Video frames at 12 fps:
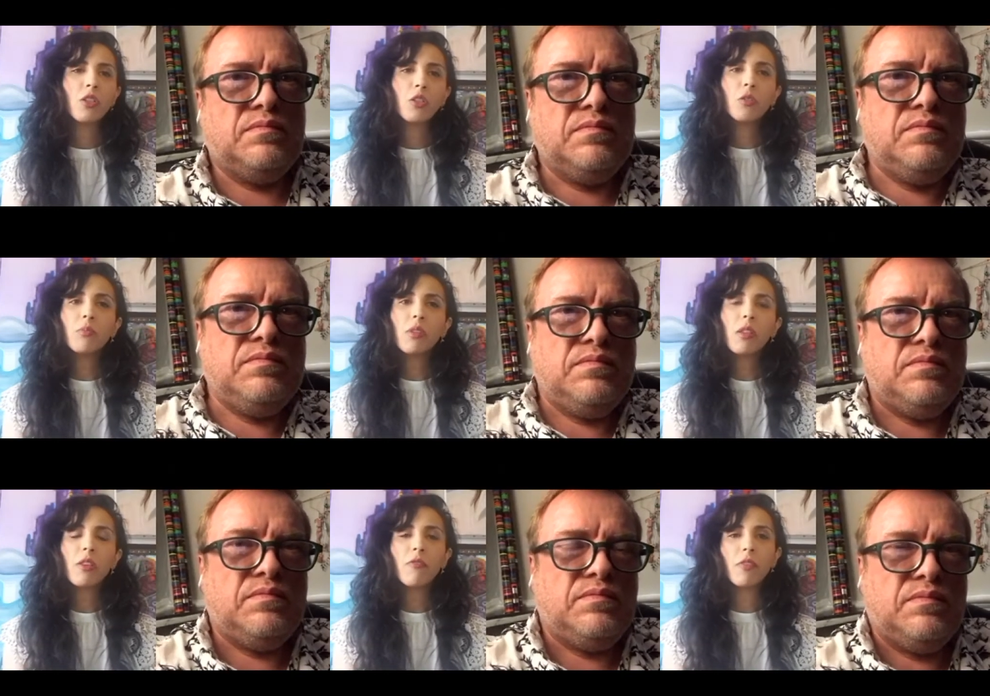Speaker 1: believe
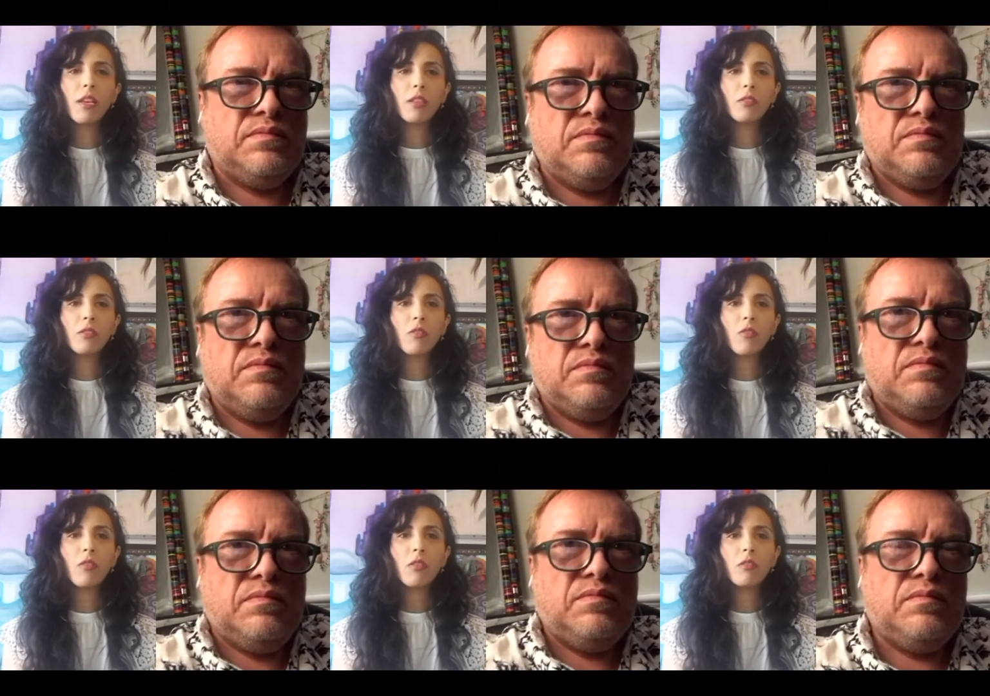that
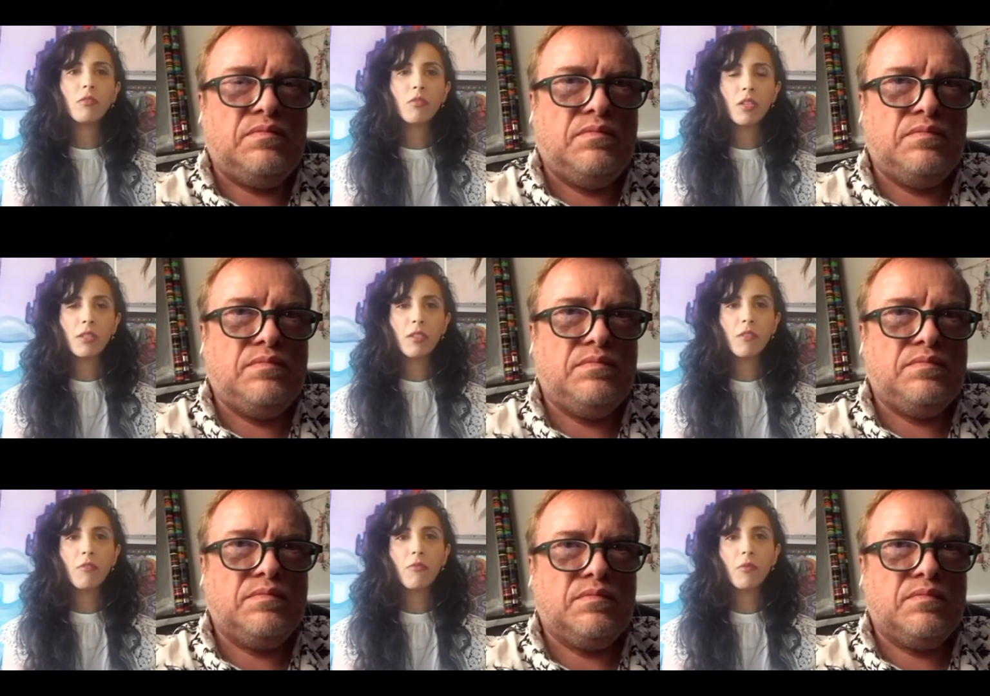your
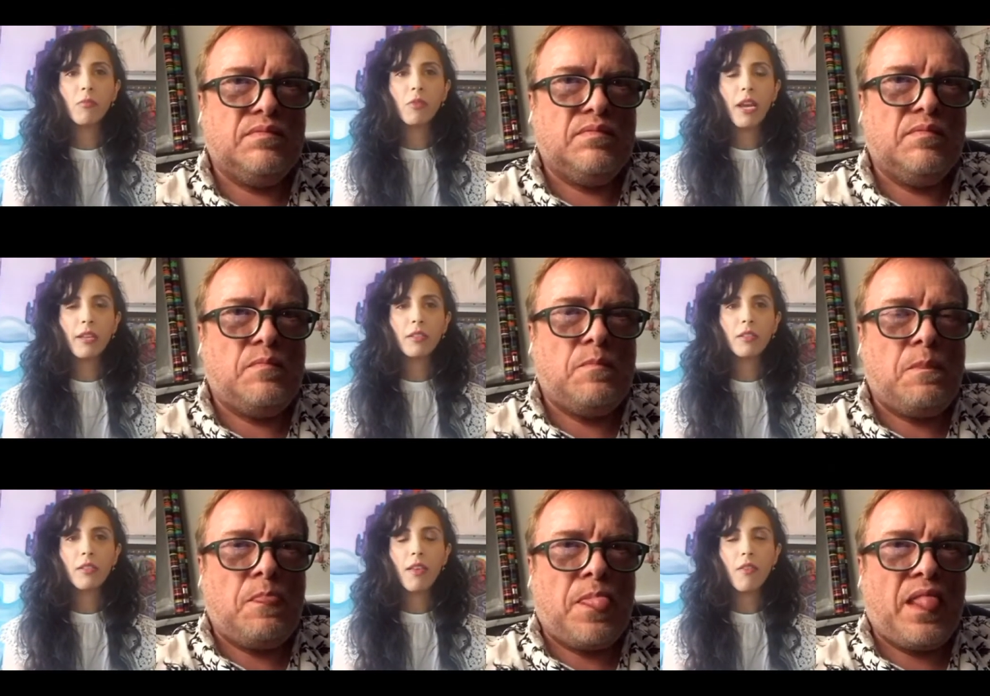creative practice
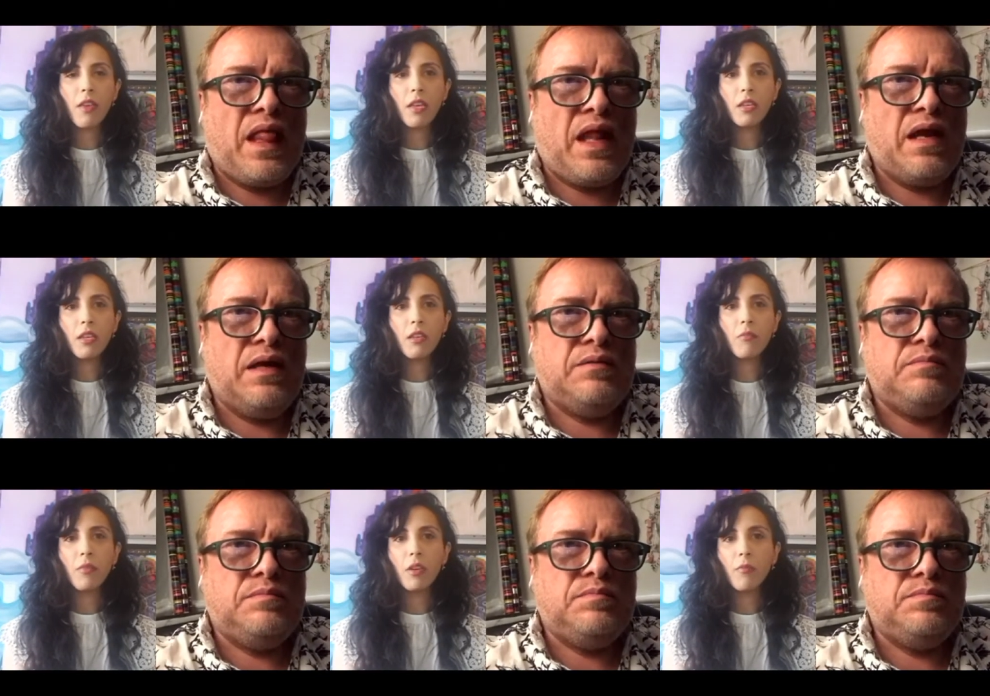has any
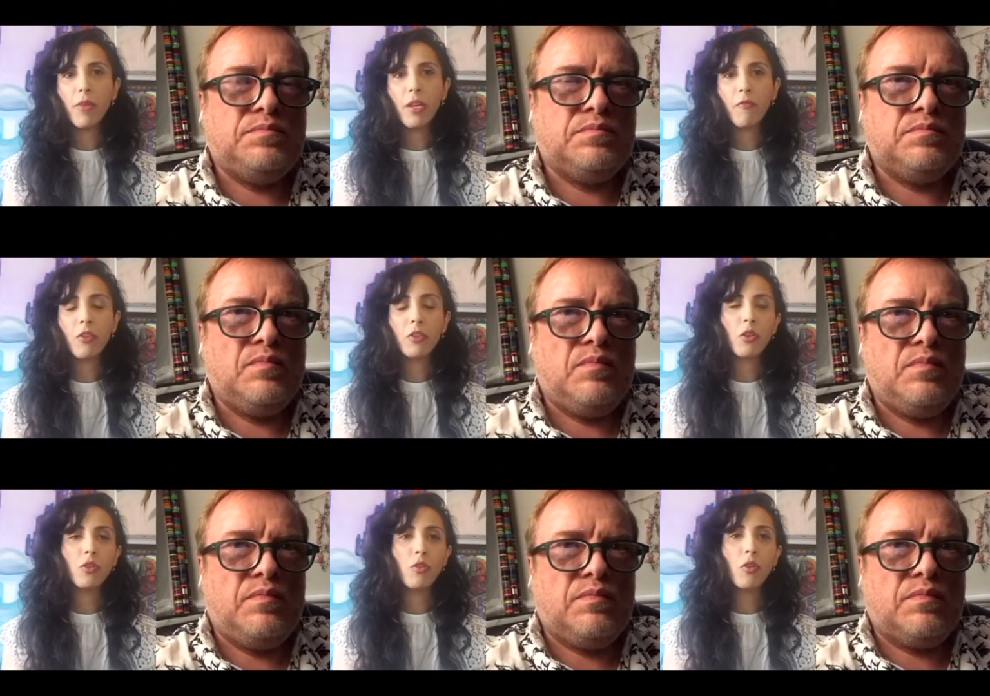benefits on
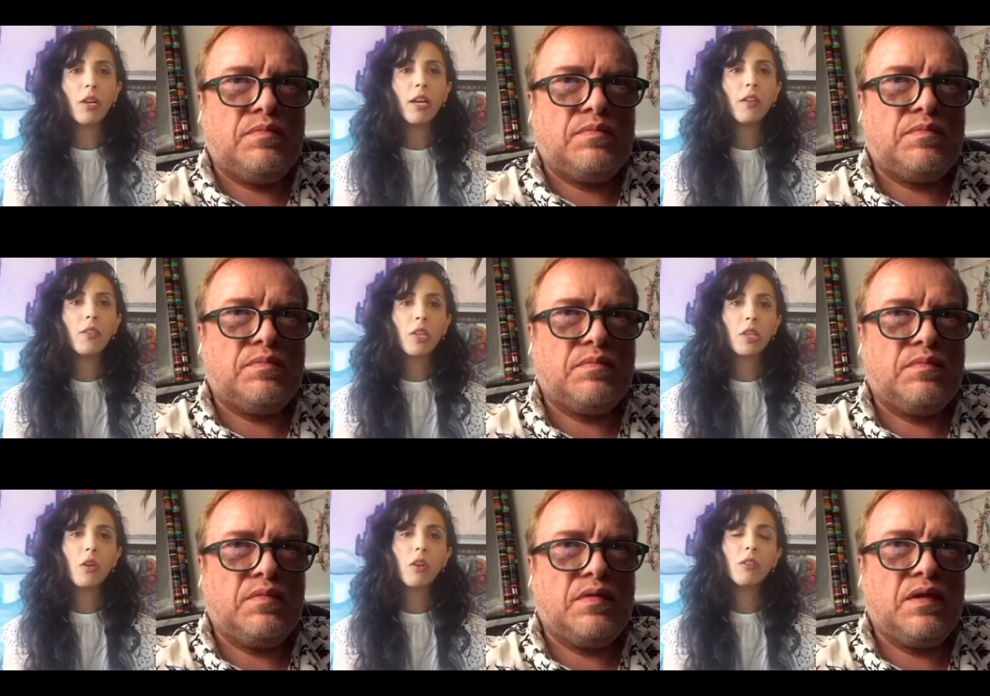your health at
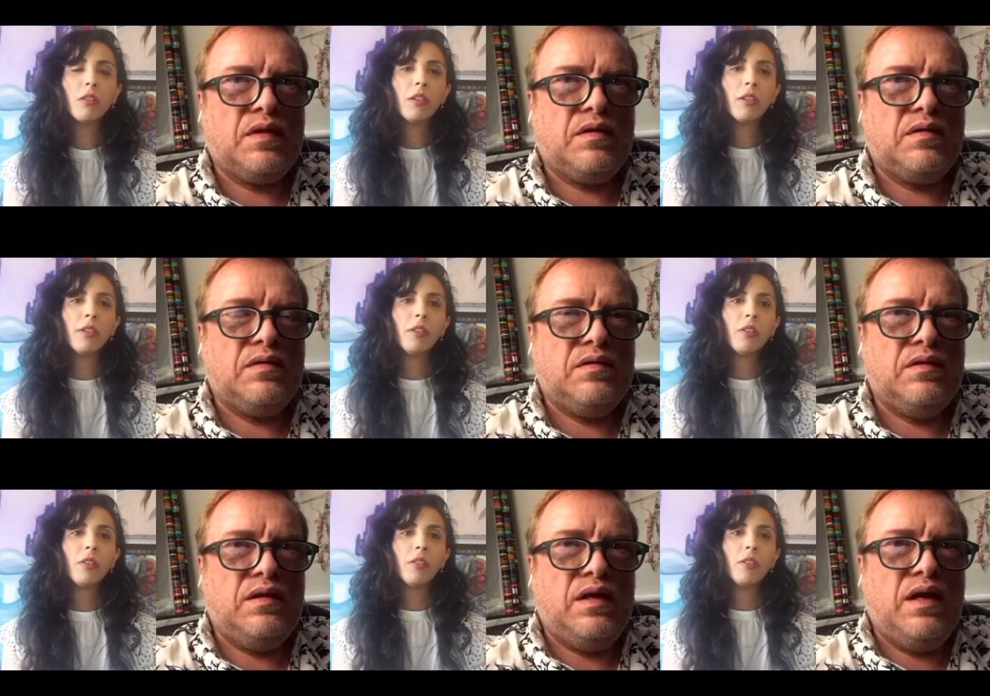all?
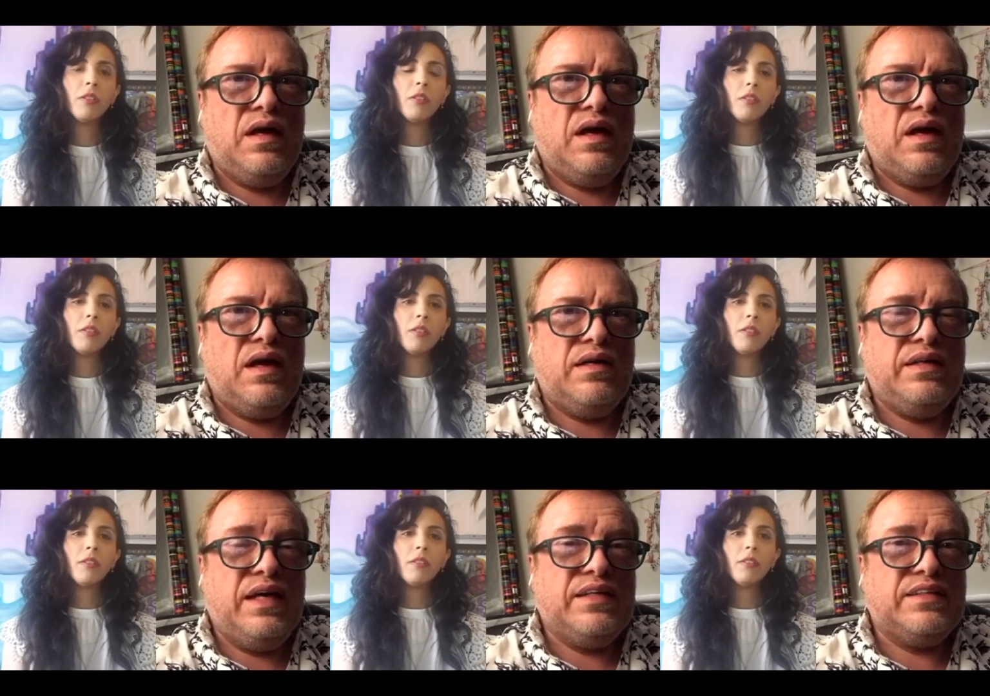
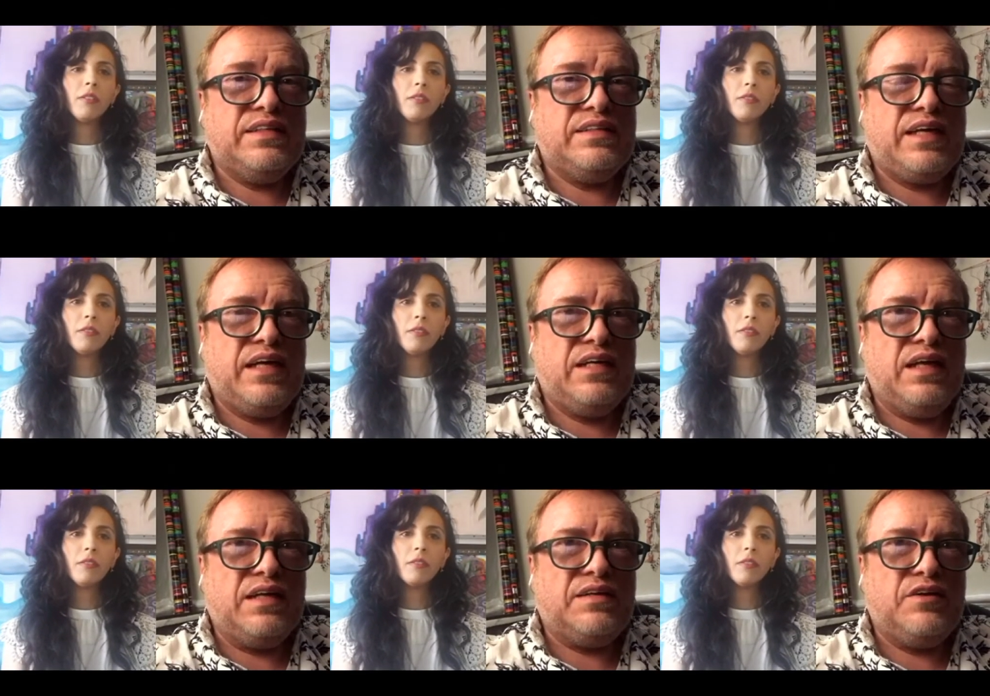
Speaker 2: Yes, it's kind of like
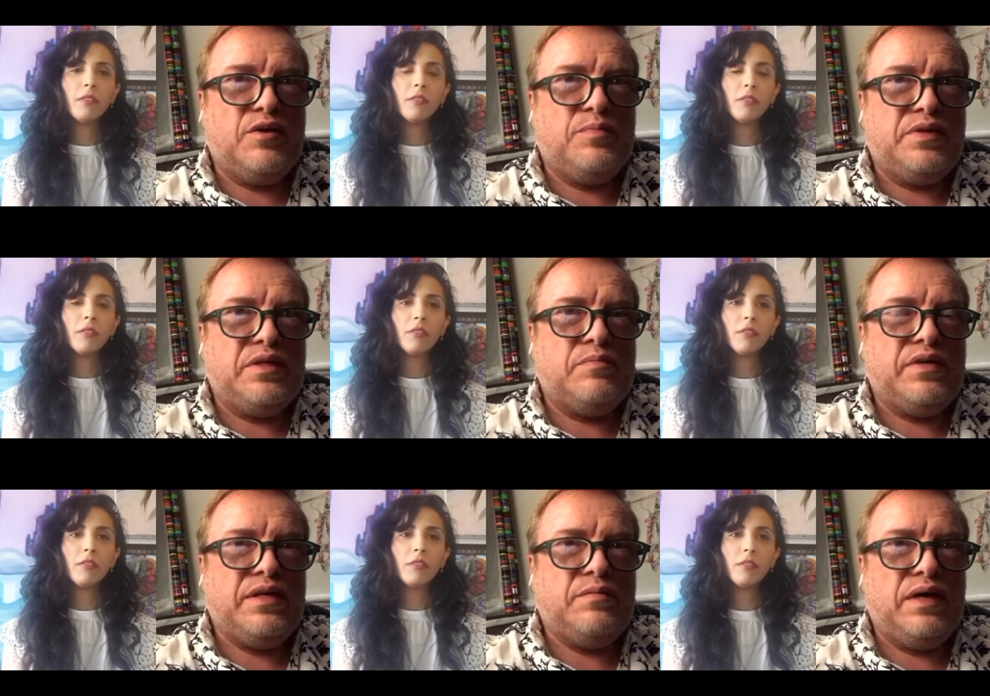therapy to me.
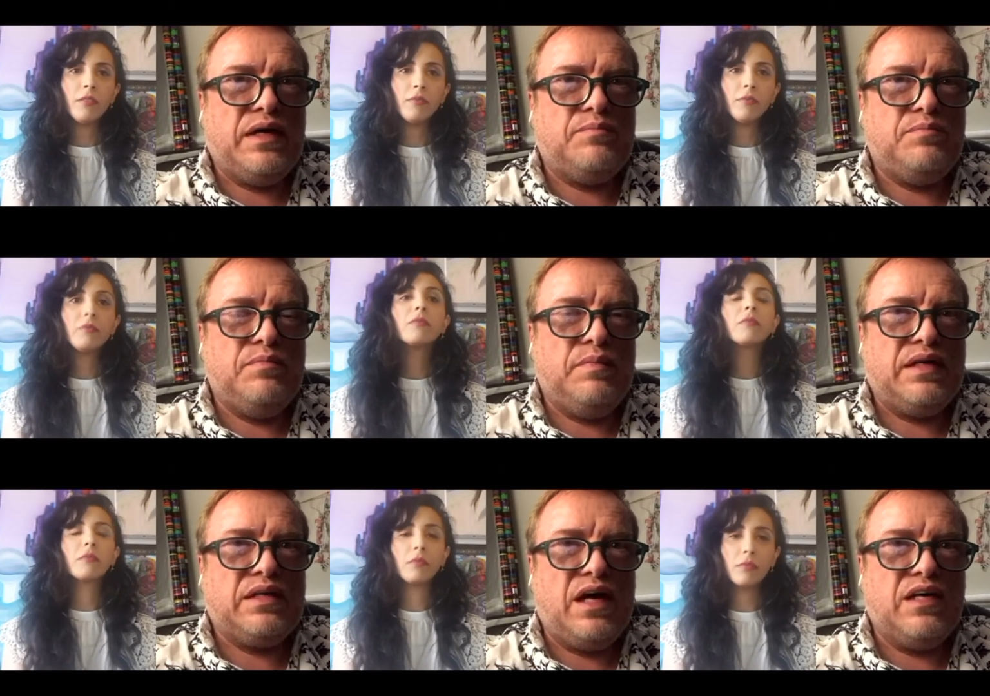My
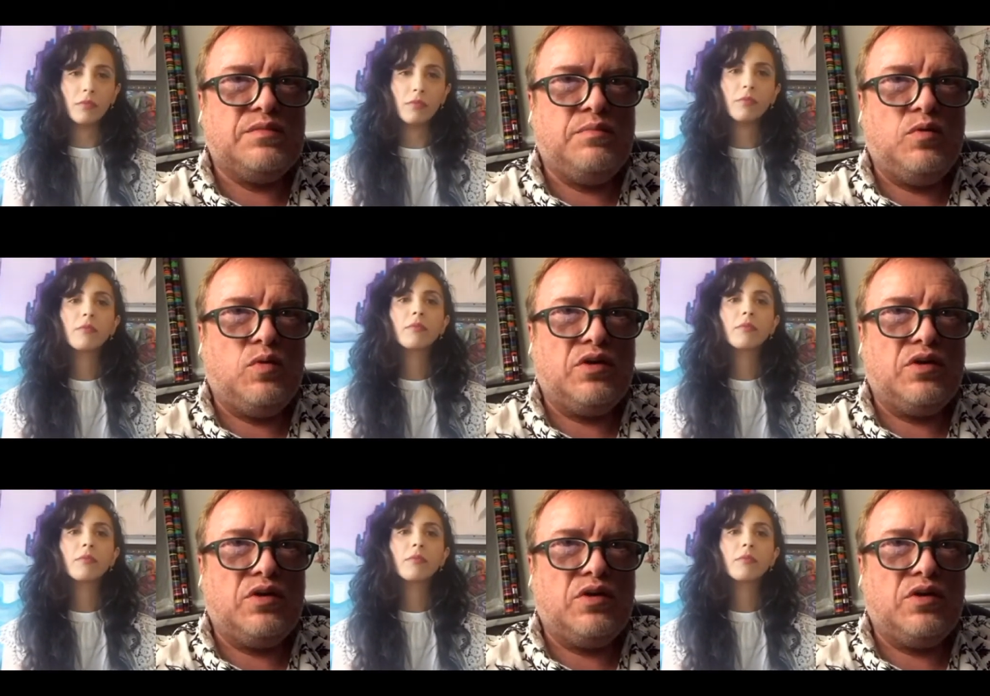Cosmo work,